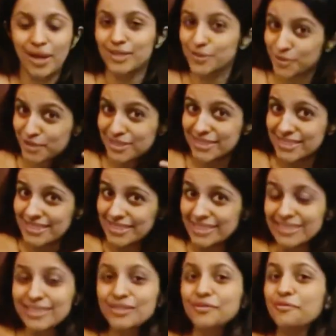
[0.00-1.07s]
As you can see
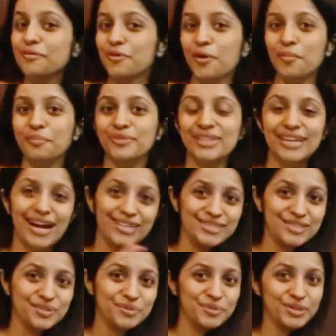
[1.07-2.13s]
from the
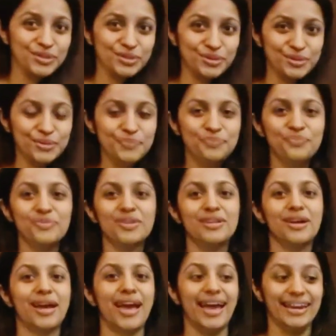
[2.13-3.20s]
last video
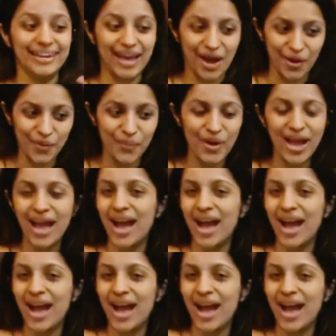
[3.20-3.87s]
and now,